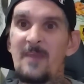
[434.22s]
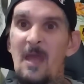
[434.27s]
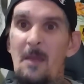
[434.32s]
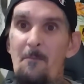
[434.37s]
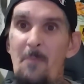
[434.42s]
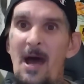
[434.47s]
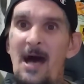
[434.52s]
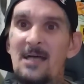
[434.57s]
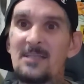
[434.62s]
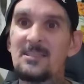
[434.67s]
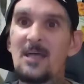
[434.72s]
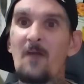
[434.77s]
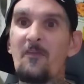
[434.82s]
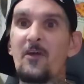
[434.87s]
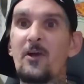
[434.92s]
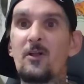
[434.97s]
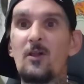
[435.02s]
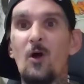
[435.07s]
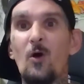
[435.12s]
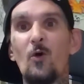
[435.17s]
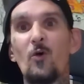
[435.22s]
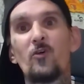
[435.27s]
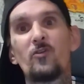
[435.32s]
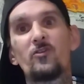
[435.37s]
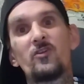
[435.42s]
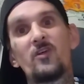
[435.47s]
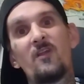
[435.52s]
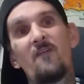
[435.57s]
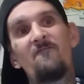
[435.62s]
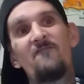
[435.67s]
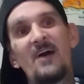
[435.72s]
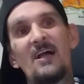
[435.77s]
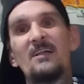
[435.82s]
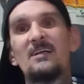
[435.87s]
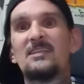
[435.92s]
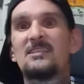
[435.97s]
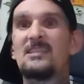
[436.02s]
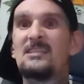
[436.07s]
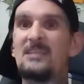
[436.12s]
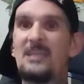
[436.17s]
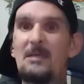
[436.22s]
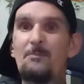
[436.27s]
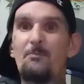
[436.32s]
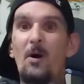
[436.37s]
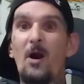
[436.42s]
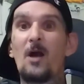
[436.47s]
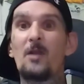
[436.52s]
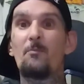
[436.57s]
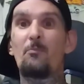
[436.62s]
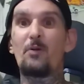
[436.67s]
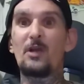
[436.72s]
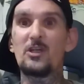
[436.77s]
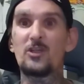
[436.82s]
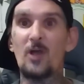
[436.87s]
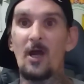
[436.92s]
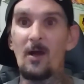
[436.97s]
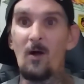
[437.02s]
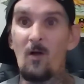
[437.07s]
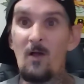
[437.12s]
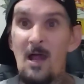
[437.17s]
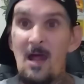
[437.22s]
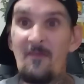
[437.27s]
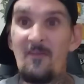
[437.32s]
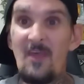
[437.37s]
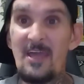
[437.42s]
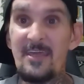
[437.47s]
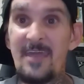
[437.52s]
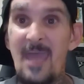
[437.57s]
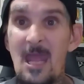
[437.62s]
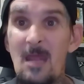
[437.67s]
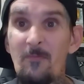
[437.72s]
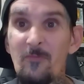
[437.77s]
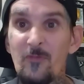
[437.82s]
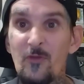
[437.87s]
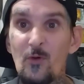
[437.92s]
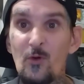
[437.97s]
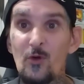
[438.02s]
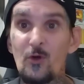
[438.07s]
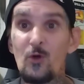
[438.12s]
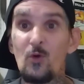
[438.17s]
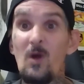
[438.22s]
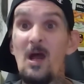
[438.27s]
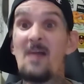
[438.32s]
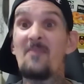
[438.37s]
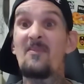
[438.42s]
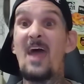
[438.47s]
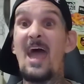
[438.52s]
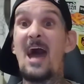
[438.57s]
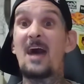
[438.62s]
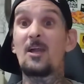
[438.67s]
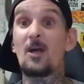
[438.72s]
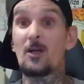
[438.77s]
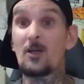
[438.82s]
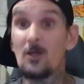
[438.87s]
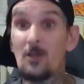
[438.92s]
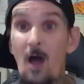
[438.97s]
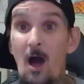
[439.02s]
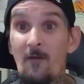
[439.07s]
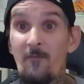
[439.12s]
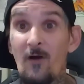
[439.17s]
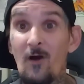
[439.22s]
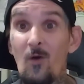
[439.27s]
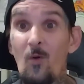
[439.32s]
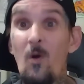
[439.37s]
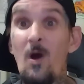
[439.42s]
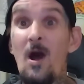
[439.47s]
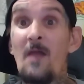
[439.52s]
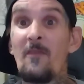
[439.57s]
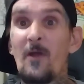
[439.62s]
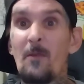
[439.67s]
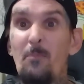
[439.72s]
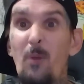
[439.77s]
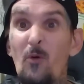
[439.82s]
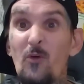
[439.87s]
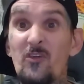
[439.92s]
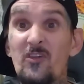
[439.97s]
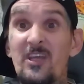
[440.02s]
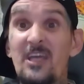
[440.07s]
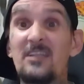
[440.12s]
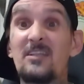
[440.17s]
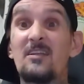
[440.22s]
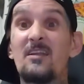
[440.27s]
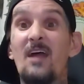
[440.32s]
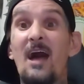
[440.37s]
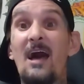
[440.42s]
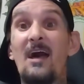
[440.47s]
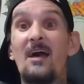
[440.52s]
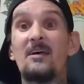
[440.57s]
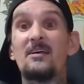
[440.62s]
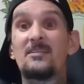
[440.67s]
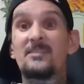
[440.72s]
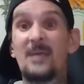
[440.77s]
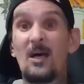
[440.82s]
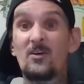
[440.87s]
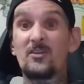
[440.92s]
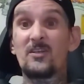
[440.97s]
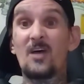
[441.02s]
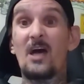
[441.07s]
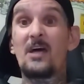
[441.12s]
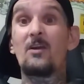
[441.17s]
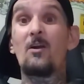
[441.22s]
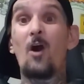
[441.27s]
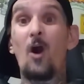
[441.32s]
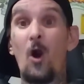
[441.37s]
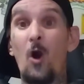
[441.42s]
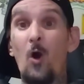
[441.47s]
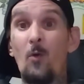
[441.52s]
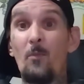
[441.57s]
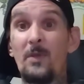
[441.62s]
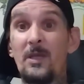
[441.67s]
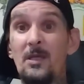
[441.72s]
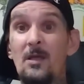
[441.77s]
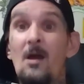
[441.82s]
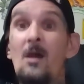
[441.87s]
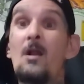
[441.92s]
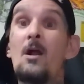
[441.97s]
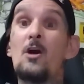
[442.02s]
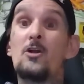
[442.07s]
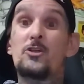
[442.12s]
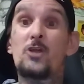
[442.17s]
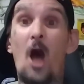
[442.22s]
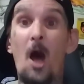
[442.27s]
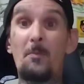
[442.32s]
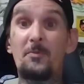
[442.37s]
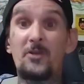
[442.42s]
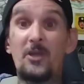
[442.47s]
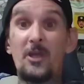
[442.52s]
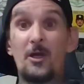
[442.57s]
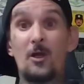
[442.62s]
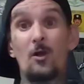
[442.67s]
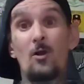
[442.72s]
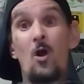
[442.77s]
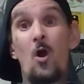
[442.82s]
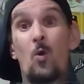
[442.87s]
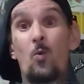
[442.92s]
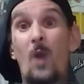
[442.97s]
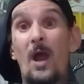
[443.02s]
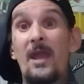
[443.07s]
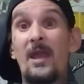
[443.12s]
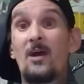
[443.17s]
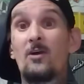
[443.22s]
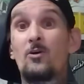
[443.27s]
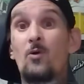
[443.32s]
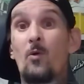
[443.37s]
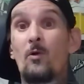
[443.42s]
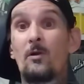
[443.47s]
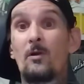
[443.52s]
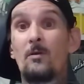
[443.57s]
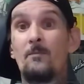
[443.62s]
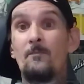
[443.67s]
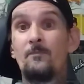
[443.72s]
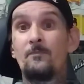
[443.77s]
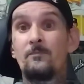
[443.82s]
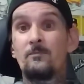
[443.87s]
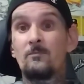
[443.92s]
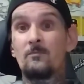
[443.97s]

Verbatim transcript: they pass out the clothes to the fellas in D-Pod and pretrial. They came through, they had a clavo, they're supposed to get to the south side or a homie, top tier, right-hand corner.